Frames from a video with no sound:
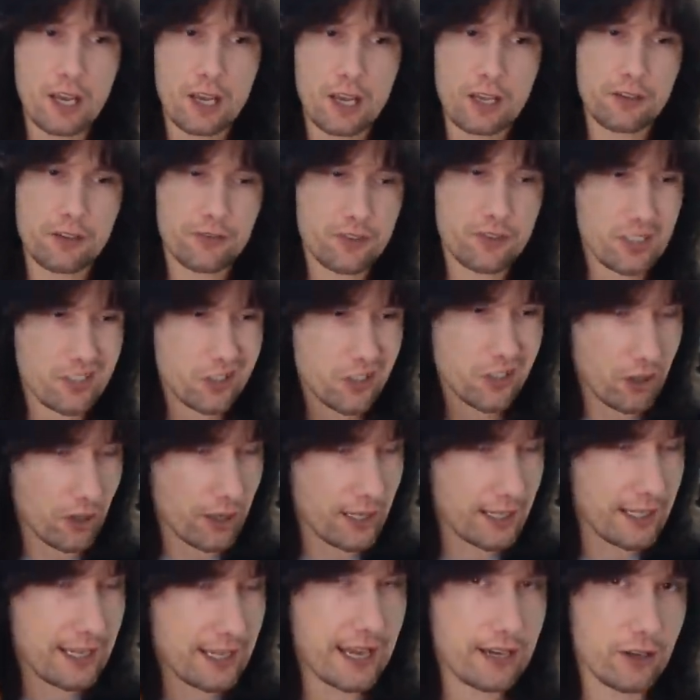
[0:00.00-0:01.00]
You've just got
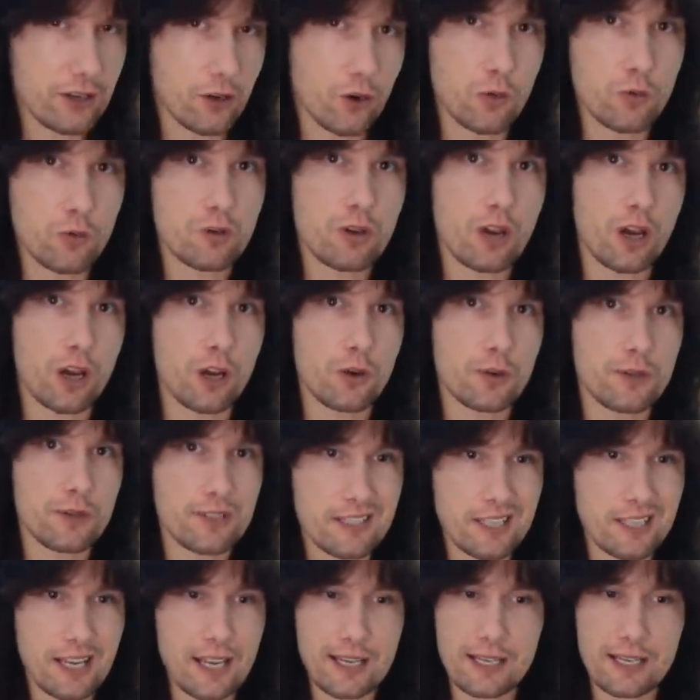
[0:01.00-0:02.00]
to let it all go, and
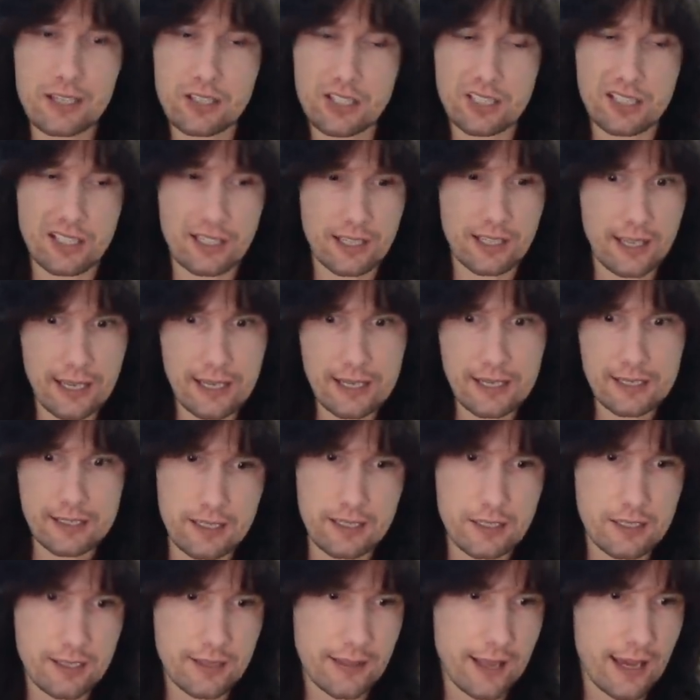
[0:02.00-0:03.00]
Taylor just lays
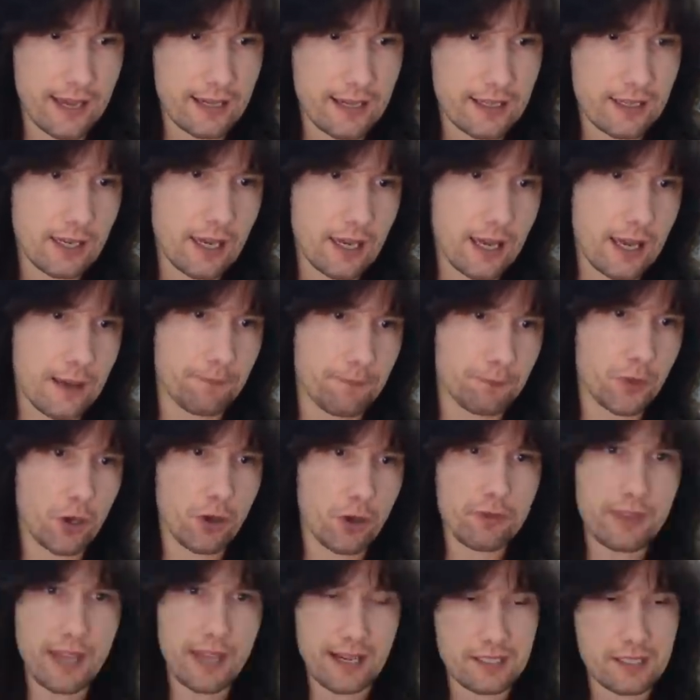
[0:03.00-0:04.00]
into that kit
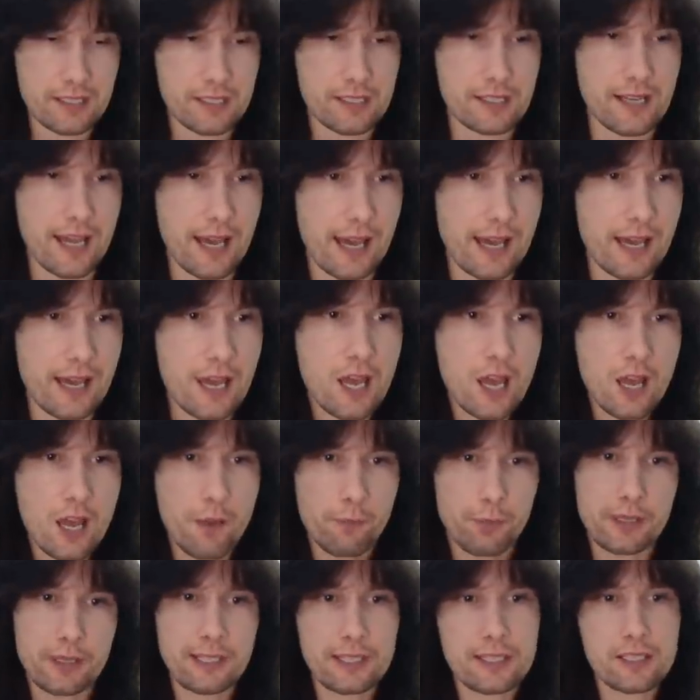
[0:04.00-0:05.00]
on that snare.
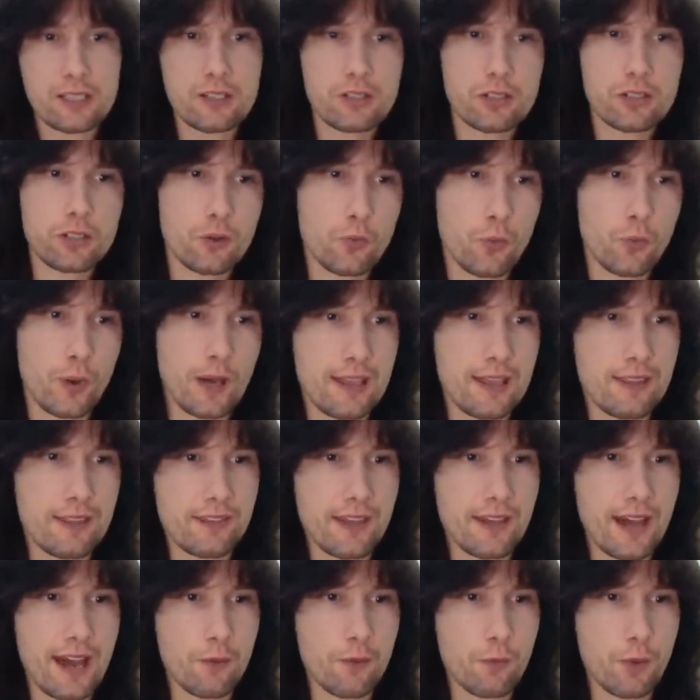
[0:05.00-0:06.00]
But listen to the way
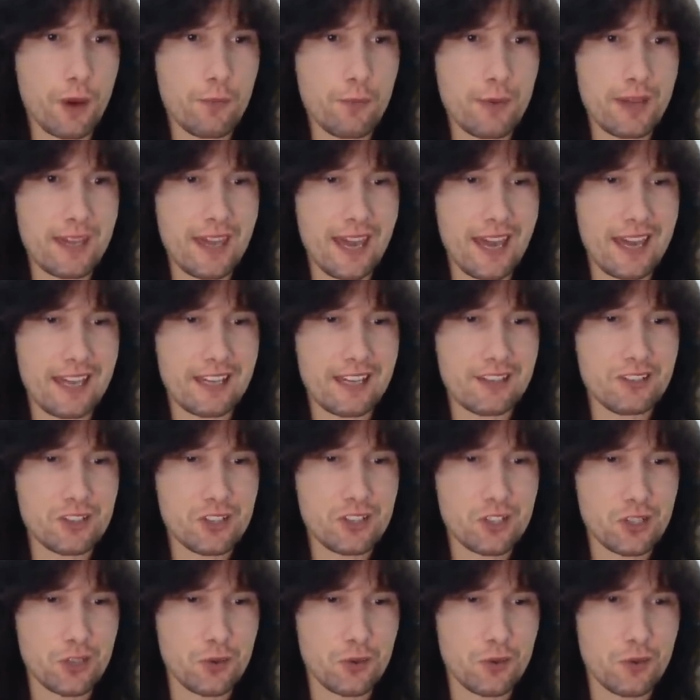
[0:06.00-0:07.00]
that when we get
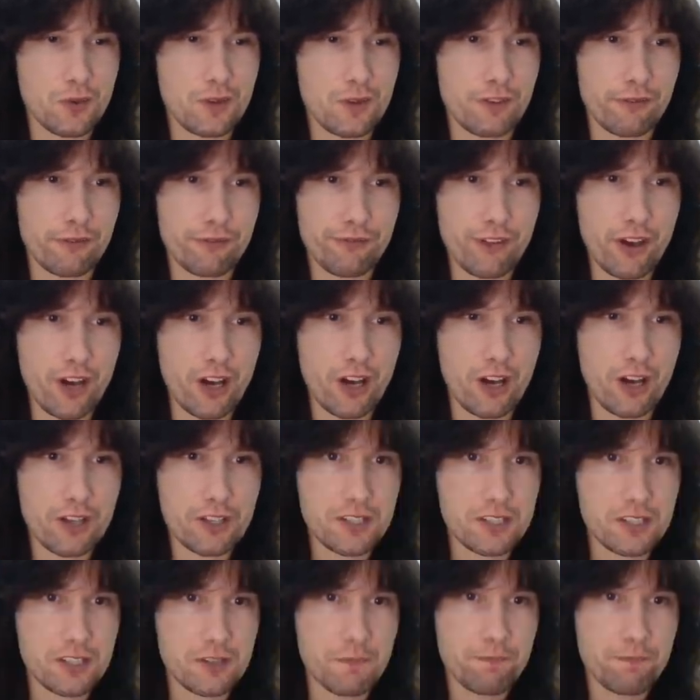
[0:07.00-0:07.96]
into the verse,